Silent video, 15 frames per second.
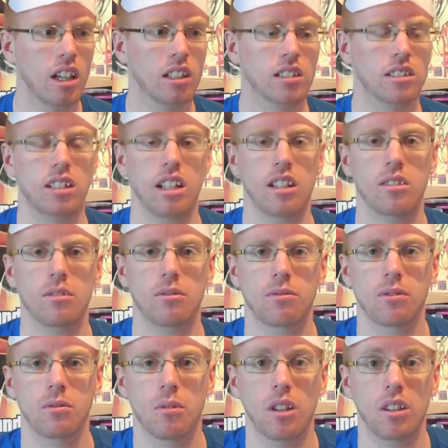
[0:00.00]
stand up
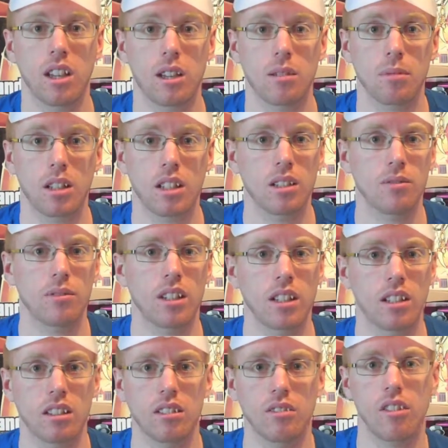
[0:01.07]
for what they believe
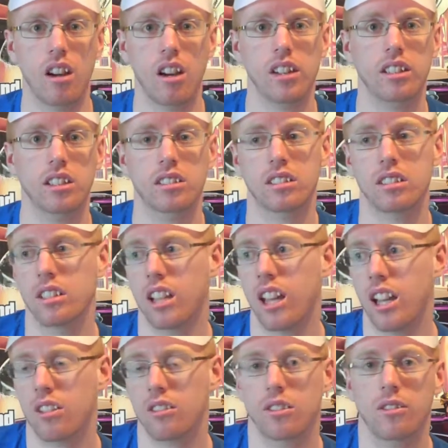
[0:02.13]
in the rights
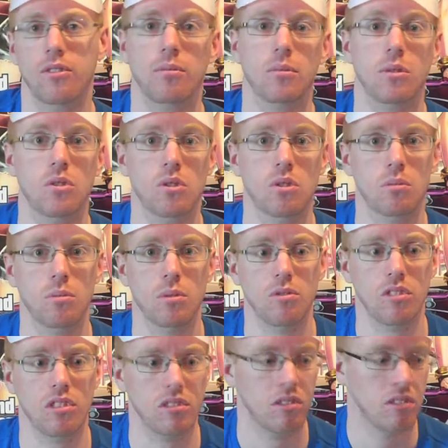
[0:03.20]
and how the government should be
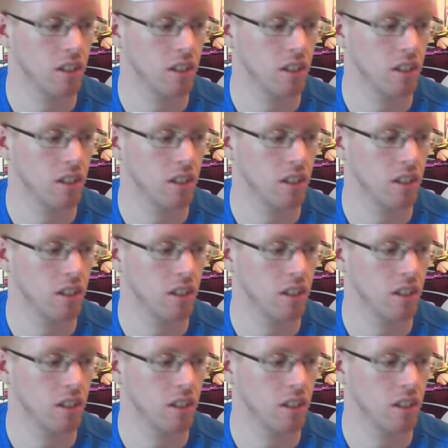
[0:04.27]
run.